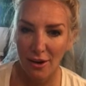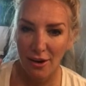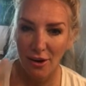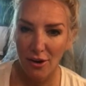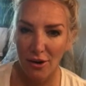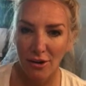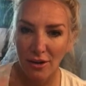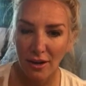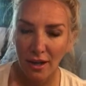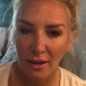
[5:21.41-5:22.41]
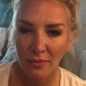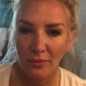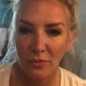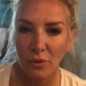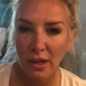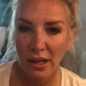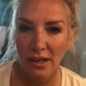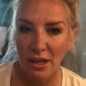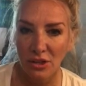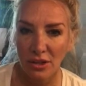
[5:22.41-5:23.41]
our
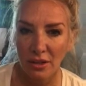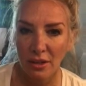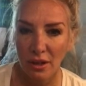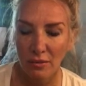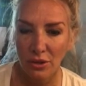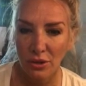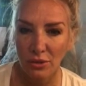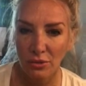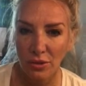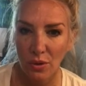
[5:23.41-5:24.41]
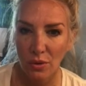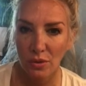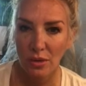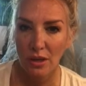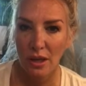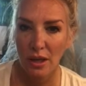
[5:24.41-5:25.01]
recognition of two souls